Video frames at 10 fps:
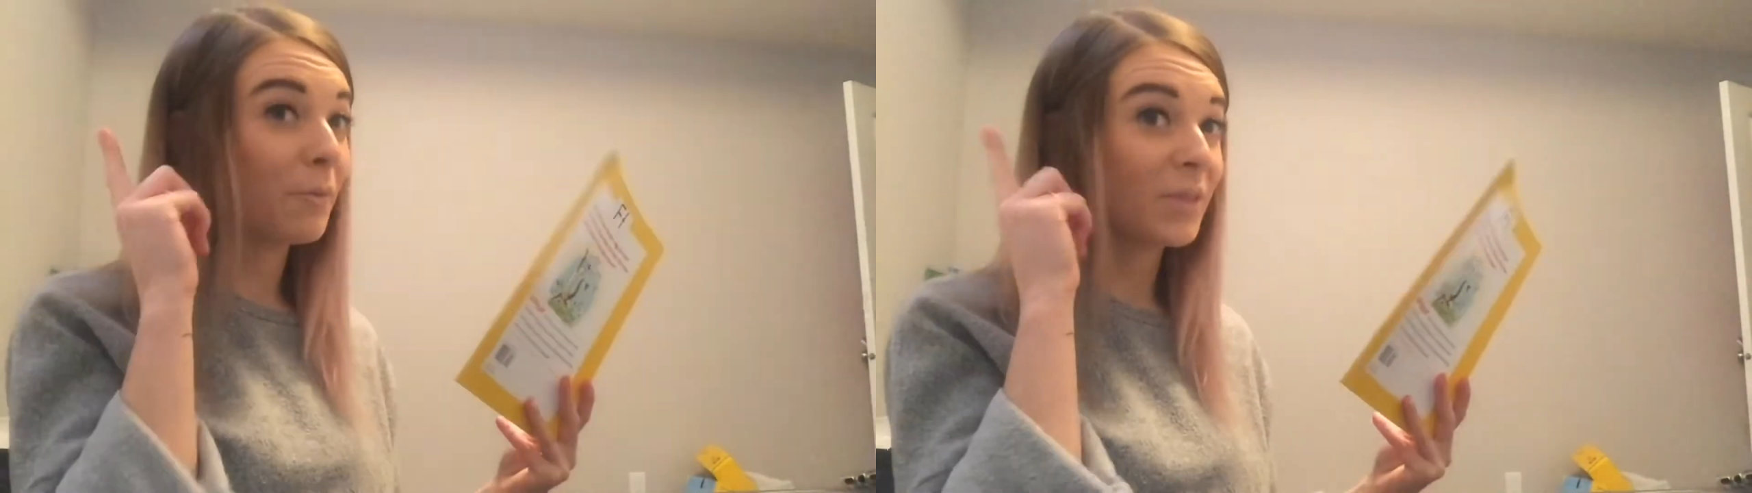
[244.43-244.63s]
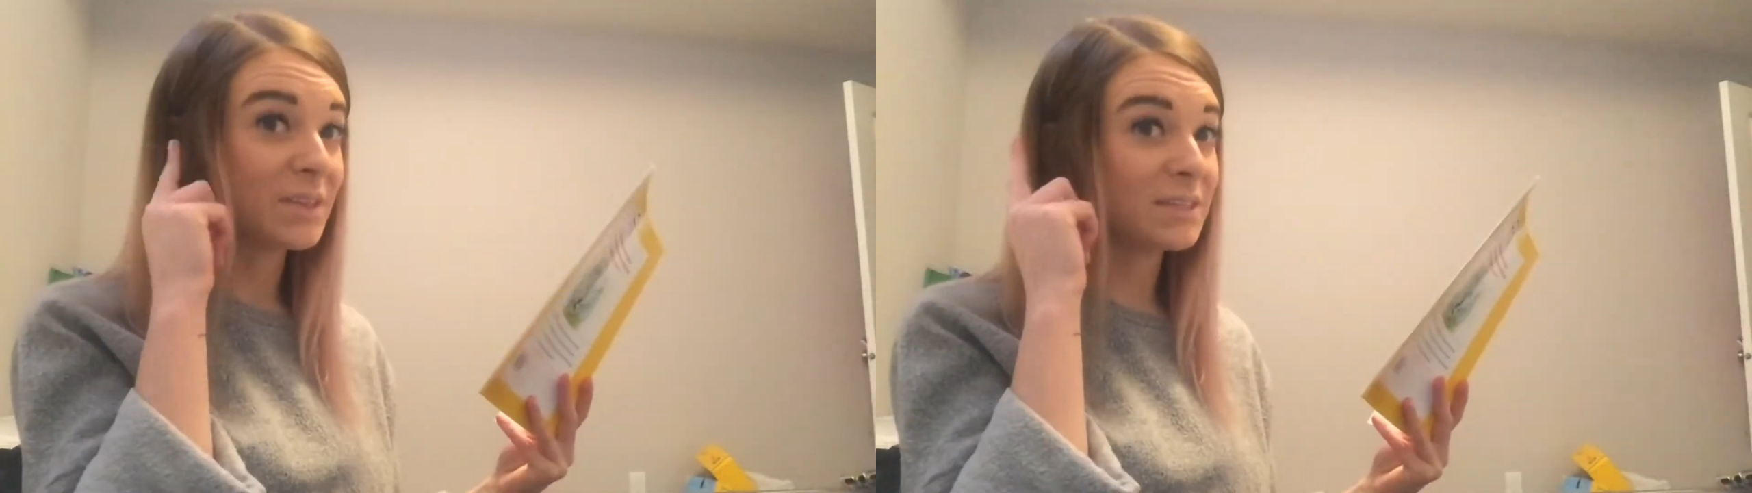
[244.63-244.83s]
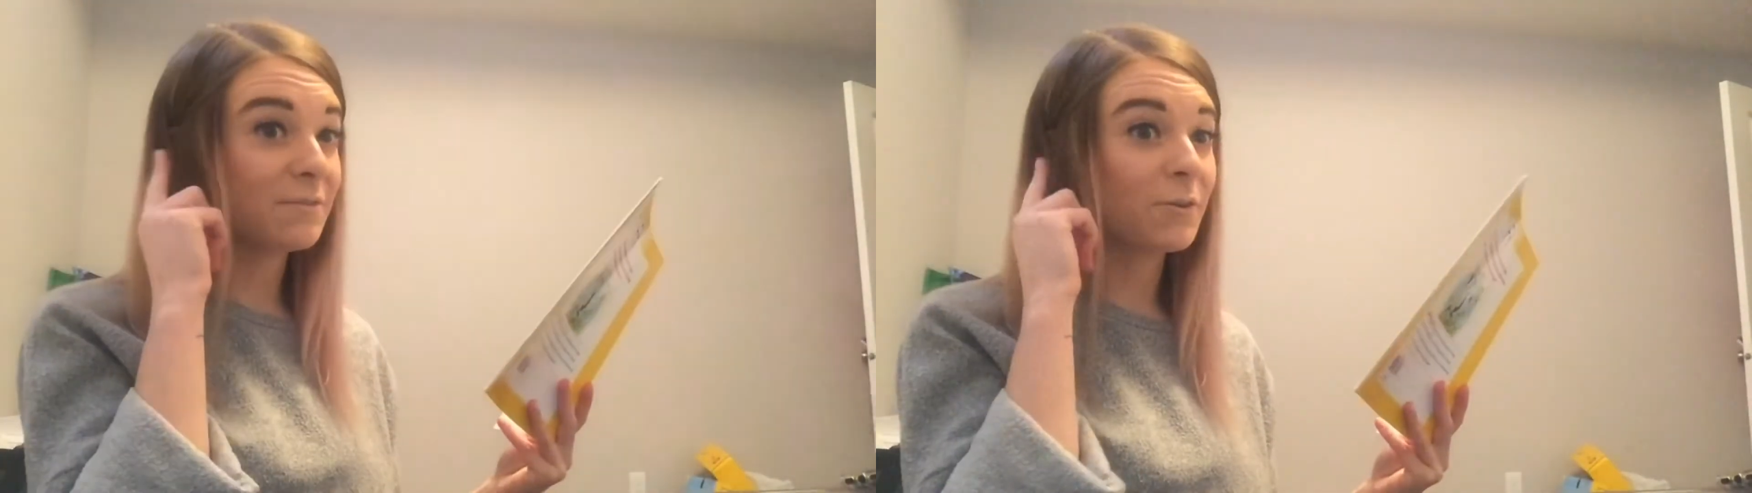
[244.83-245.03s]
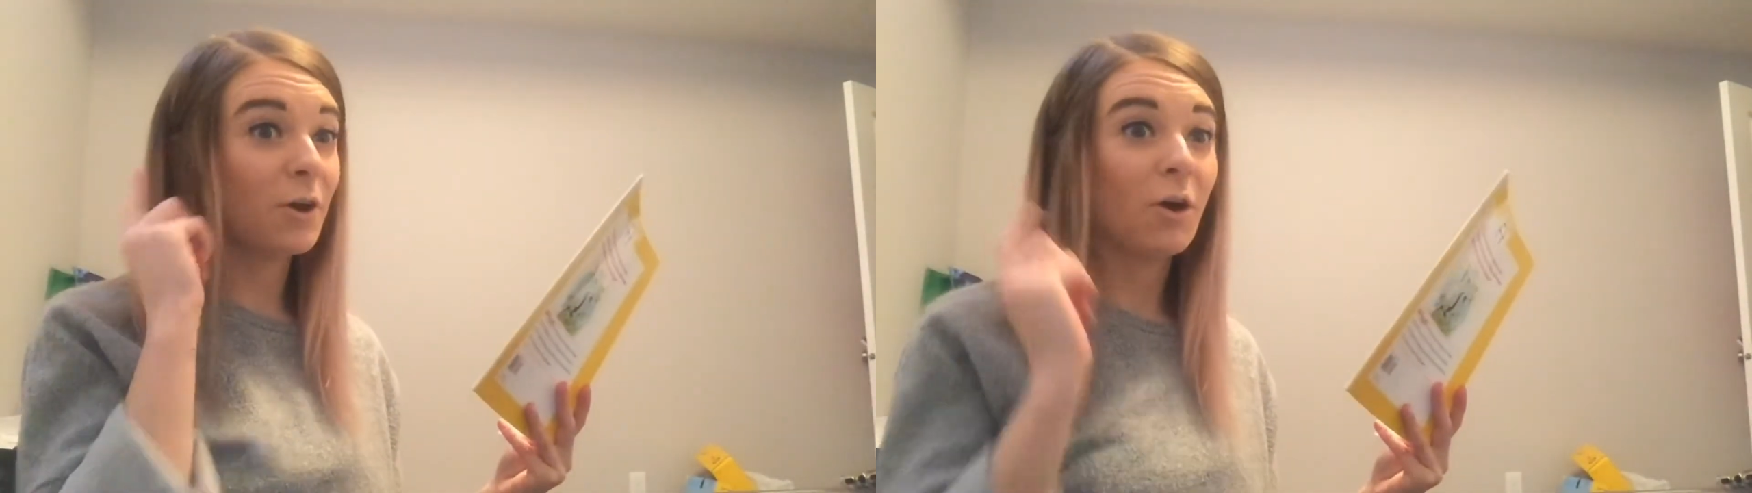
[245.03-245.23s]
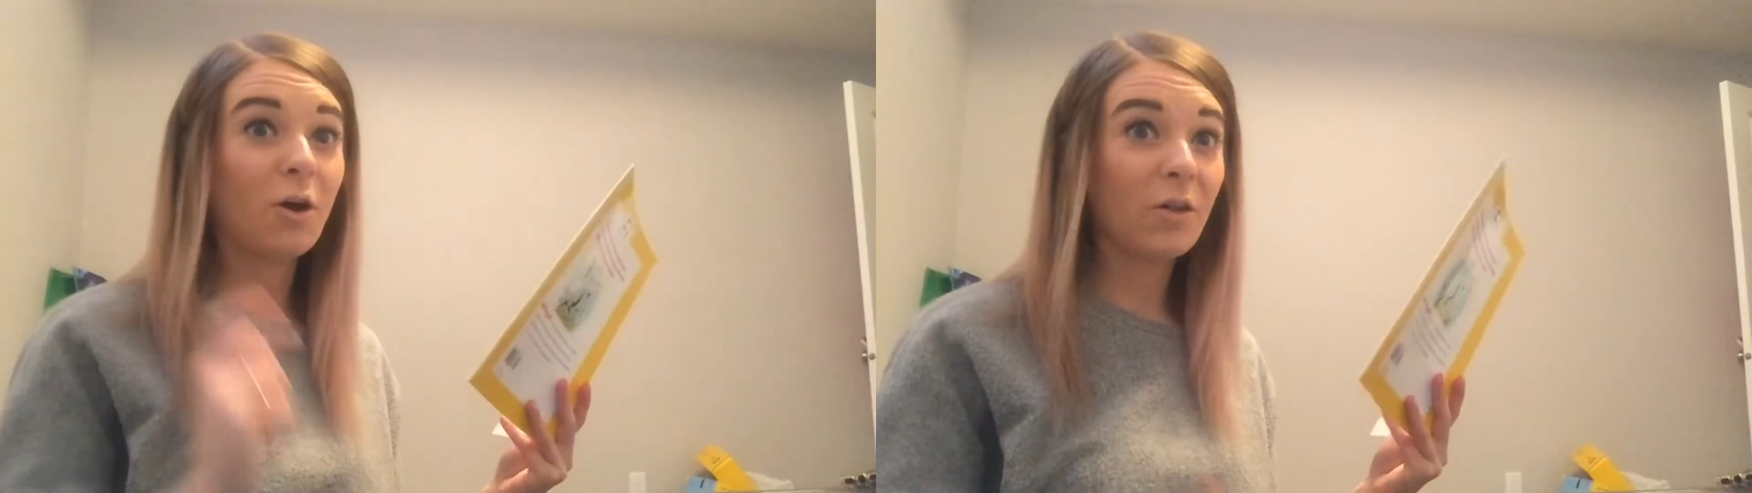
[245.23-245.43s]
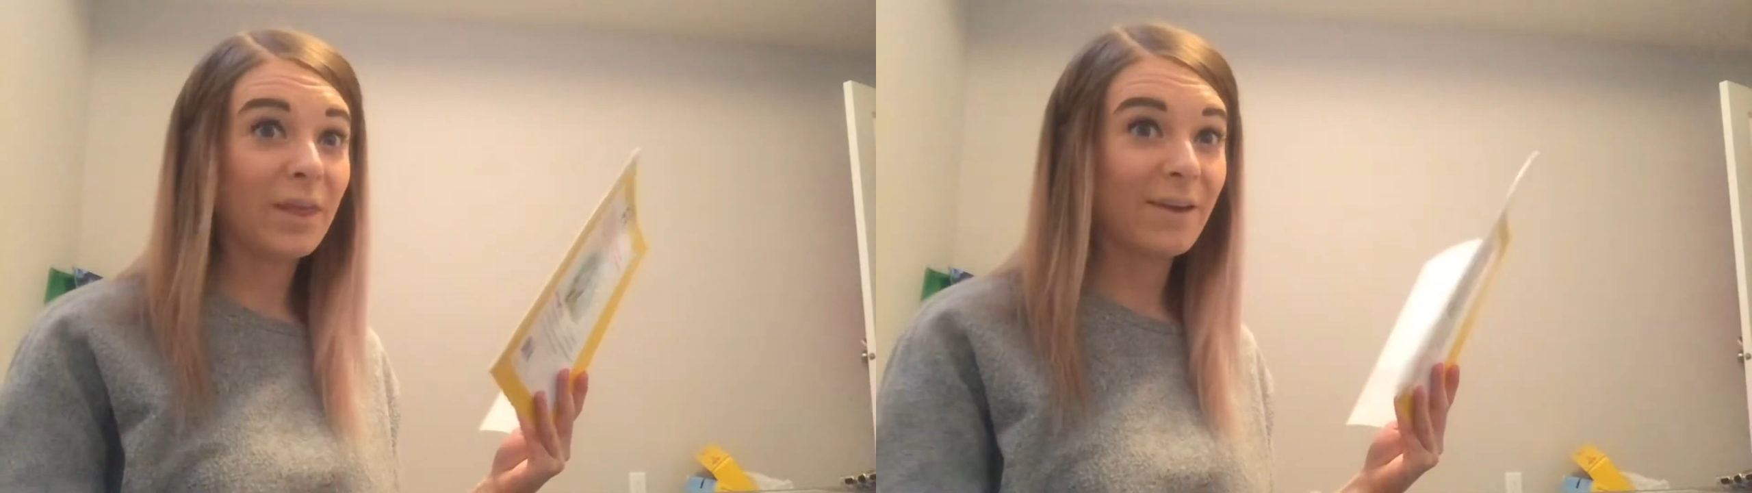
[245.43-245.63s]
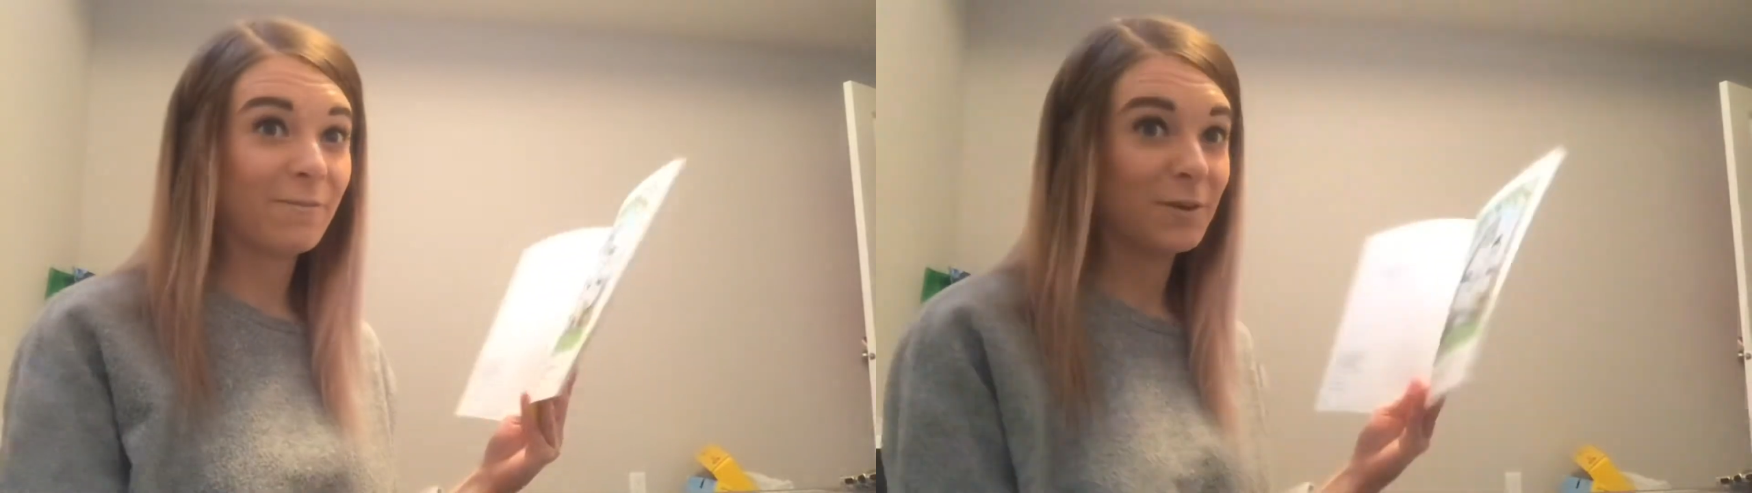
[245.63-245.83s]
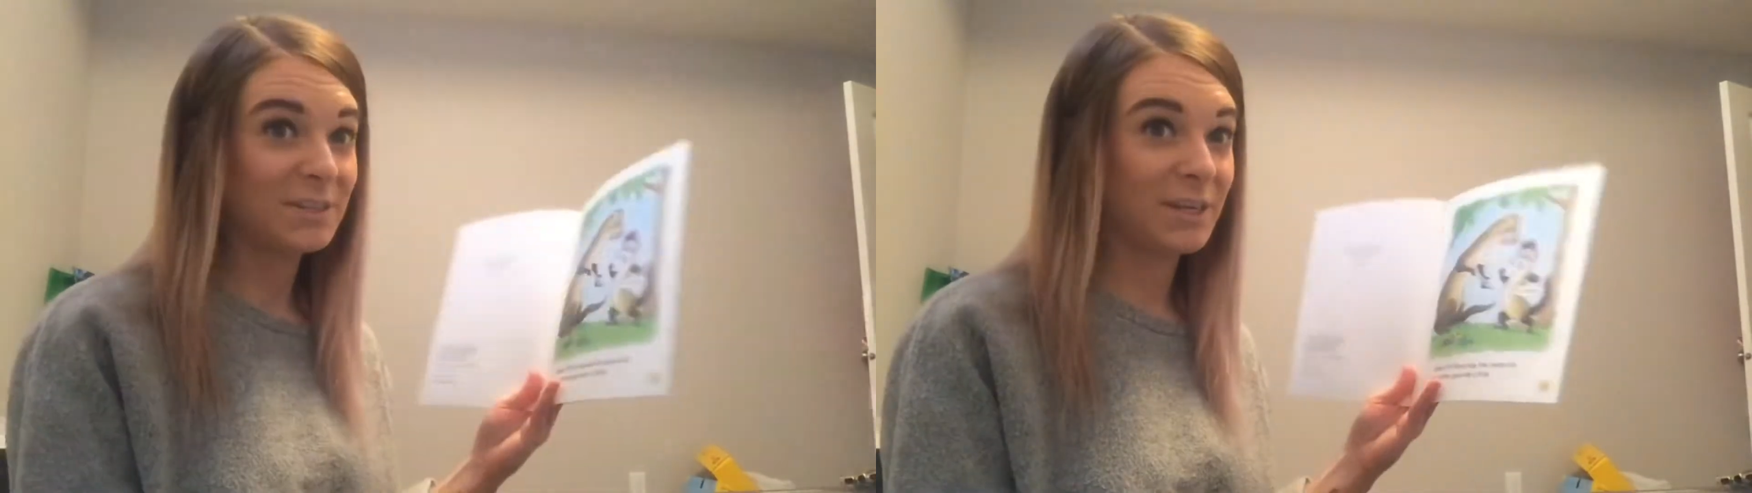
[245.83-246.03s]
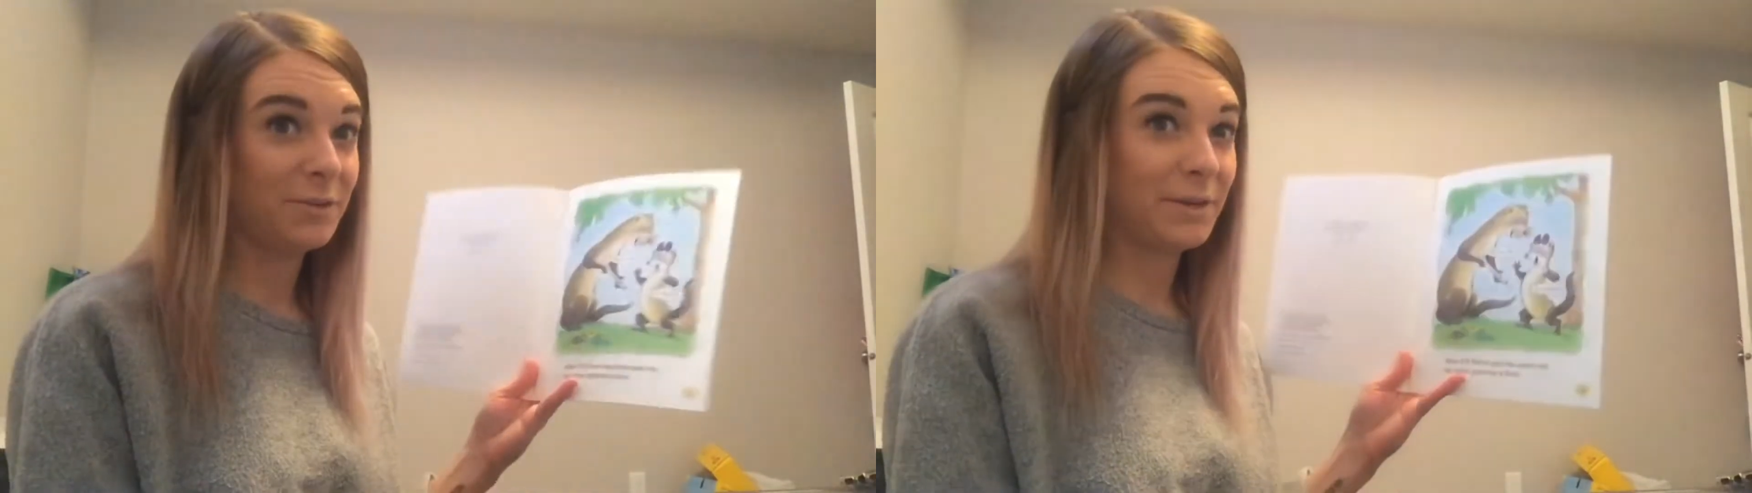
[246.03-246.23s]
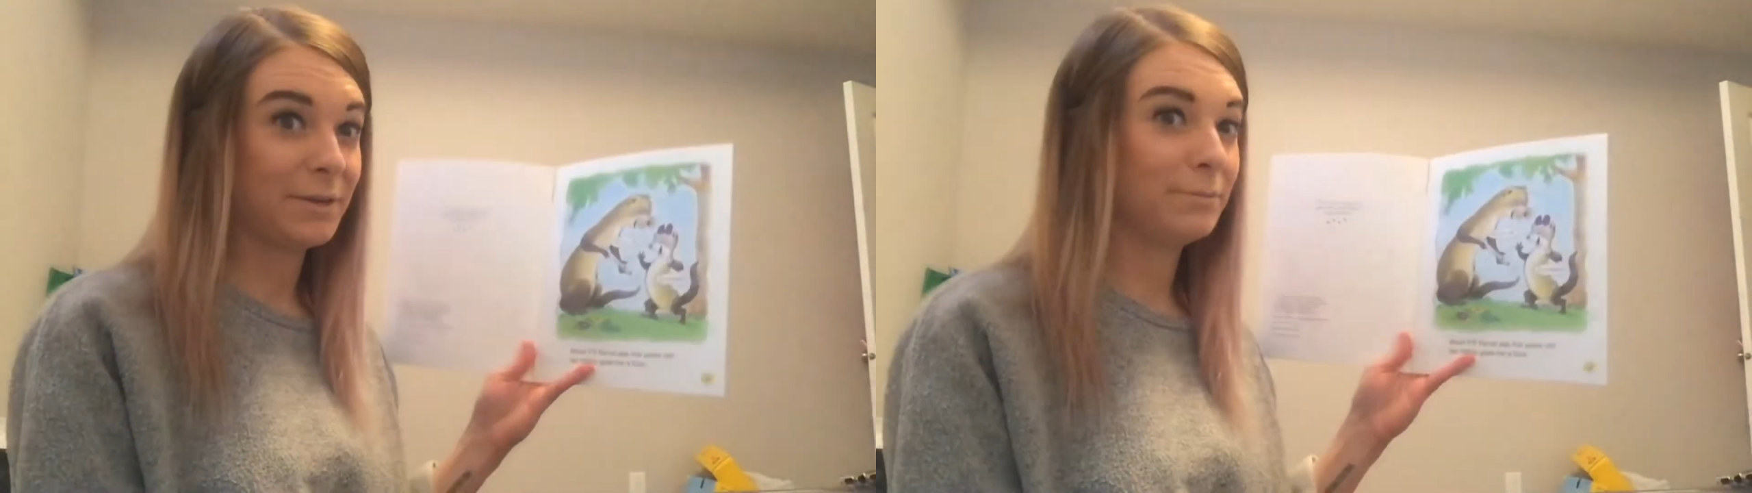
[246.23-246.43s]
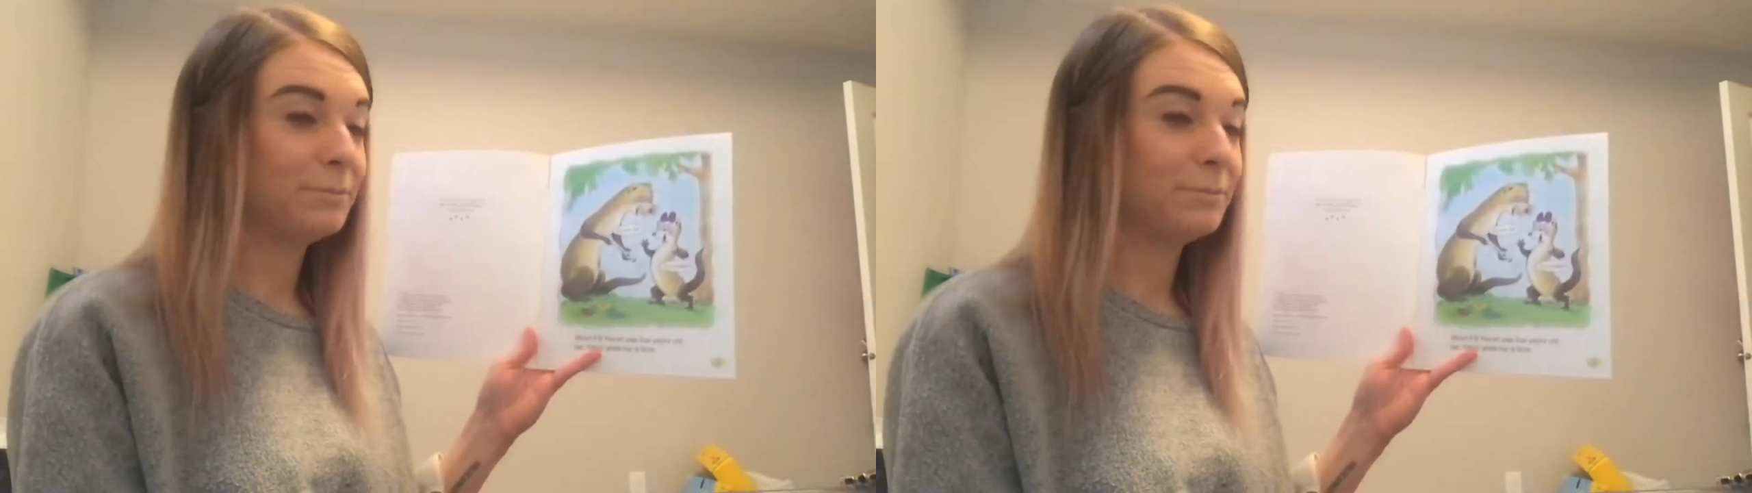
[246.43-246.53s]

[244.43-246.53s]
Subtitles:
listen for all the F words that you hear.